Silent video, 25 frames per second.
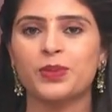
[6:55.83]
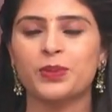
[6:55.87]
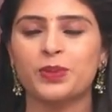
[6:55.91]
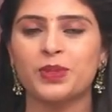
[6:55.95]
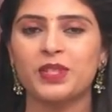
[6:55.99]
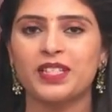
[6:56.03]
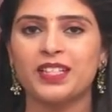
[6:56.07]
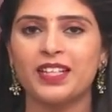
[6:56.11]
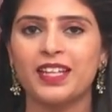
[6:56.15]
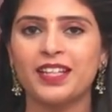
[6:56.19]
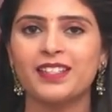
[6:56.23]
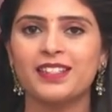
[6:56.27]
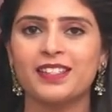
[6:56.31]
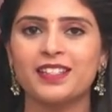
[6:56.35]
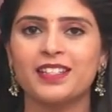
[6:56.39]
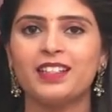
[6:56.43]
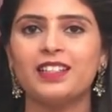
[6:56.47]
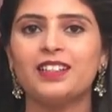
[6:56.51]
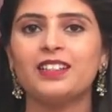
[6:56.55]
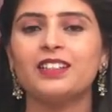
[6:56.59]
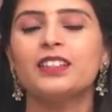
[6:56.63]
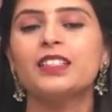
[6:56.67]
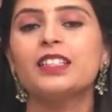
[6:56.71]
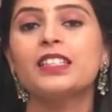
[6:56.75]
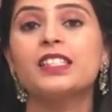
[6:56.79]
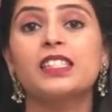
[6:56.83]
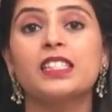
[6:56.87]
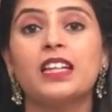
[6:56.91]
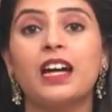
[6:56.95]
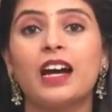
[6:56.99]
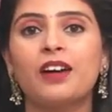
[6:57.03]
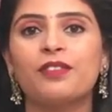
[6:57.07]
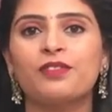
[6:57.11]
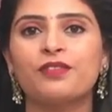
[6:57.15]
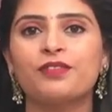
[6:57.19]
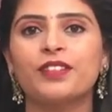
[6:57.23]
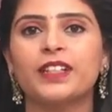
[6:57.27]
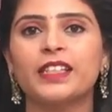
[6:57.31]
So the next color,
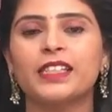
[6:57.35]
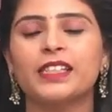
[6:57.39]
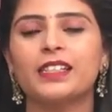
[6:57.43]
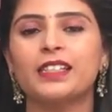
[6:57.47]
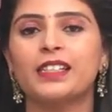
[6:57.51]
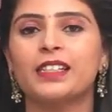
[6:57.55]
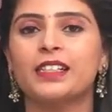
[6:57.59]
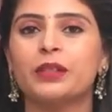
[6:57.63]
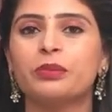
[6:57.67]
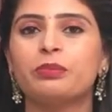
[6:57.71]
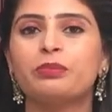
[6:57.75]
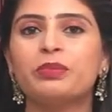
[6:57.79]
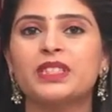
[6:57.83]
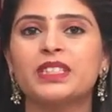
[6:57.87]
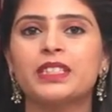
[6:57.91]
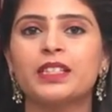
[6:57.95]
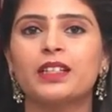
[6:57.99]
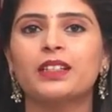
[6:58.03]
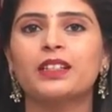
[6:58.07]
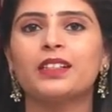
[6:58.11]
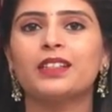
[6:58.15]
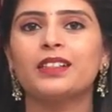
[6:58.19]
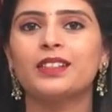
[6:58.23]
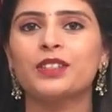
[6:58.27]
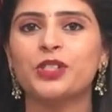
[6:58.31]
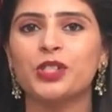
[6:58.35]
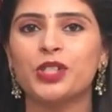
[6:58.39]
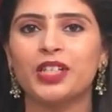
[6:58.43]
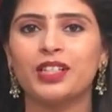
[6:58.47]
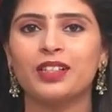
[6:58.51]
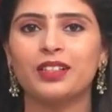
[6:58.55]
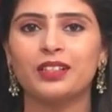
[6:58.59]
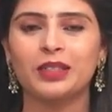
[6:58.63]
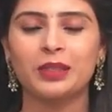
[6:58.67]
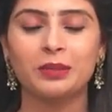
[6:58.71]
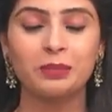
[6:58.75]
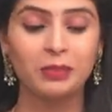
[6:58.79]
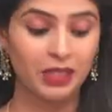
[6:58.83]
it's half white and a biscuit color
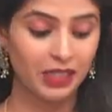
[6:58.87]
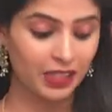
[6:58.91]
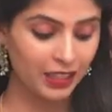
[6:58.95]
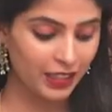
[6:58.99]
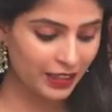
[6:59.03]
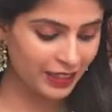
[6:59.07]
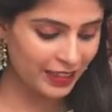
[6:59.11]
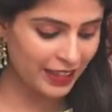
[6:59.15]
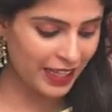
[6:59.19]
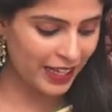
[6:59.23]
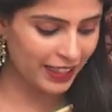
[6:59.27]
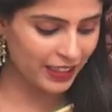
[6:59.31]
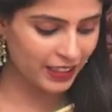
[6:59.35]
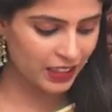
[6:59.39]
shade antam kada,